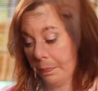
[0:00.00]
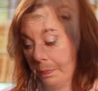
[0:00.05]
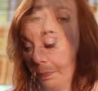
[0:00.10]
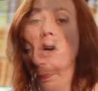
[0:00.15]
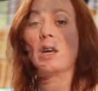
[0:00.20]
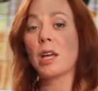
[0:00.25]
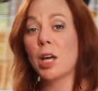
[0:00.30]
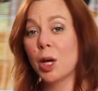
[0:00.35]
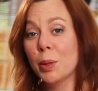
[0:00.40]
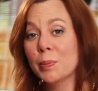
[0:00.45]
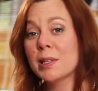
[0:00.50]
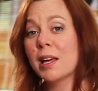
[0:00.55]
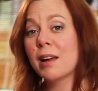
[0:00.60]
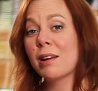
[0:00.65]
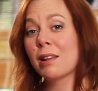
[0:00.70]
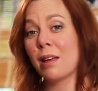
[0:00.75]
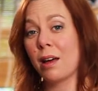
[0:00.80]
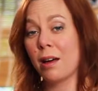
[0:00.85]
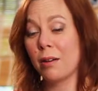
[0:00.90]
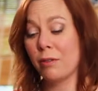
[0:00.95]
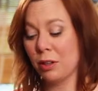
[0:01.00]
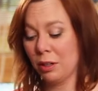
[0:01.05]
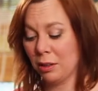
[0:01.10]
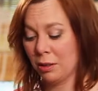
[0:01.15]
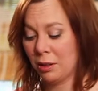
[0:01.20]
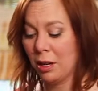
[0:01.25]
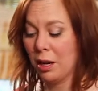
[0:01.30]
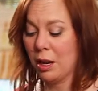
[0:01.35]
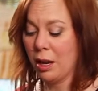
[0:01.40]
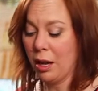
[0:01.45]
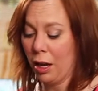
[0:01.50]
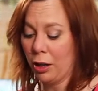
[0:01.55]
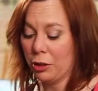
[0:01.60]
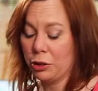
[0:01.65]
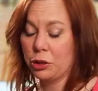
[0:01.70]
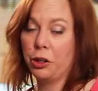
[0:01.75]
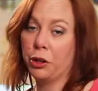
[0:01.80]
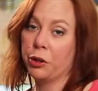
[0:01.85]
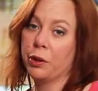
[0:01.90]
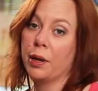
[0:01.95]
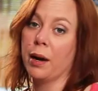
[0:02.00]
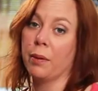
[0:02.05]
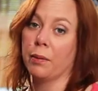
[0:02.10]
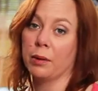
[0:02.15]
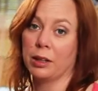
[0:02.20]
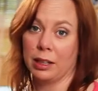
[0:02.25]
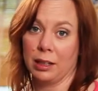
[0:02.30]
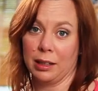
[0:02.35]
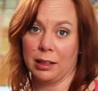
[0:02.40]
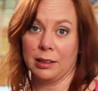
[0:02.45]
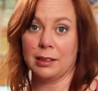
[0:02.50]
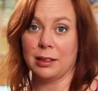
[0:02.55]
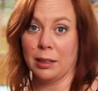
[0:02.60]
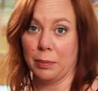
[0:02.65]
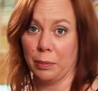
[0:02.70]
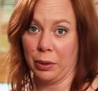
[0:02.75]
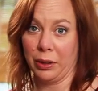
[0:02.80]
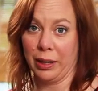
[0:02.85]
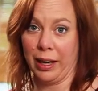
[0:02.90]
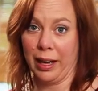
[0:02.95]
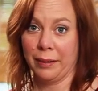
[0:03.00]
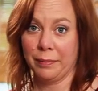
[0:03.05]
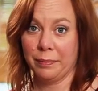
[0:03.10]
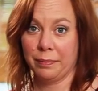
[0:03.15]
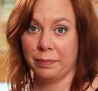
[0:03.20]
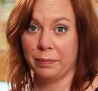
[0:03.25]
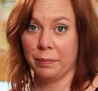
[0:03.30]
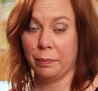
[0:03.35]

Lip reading: When it comes out of the oven, I'll show you how we're going to assemble that.